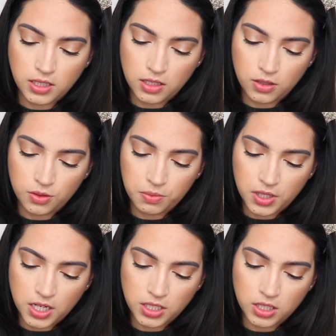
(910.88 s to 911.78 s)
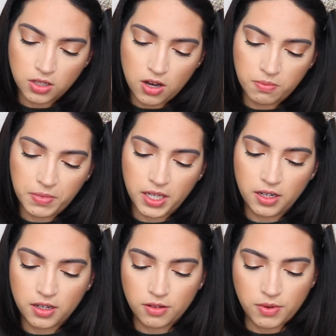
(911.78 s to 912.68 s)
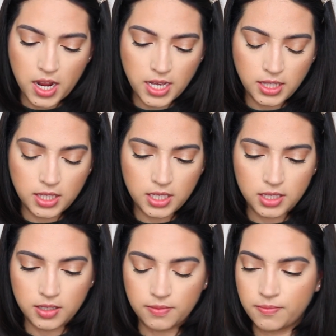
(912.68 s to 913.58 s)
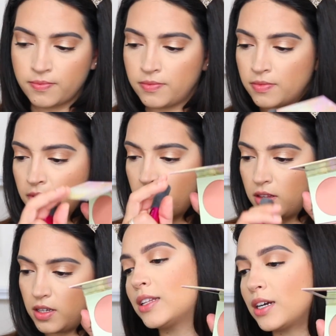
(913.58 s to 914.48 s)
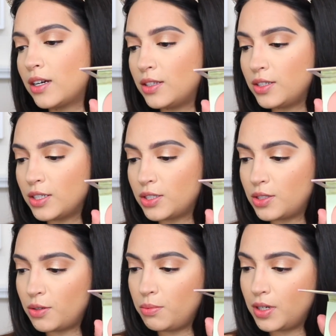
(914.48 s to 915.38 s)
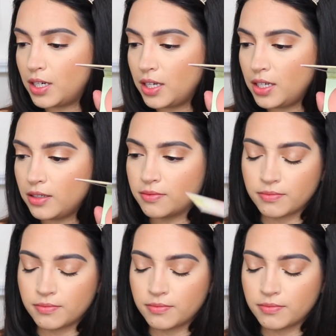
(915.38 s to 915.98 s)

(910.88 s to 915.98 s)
is a new blush. It's called Meteorite. That color is so pretty.